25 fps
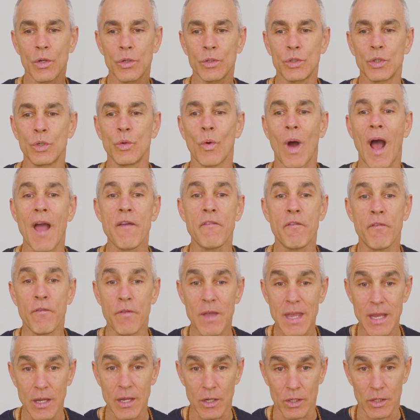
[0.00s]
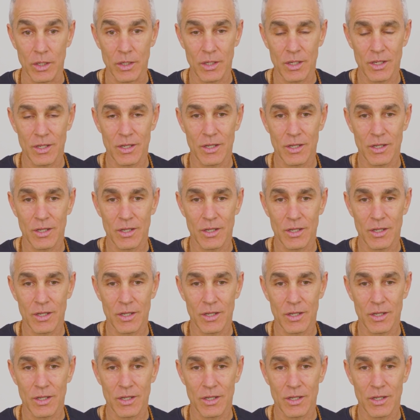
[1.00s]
do I feel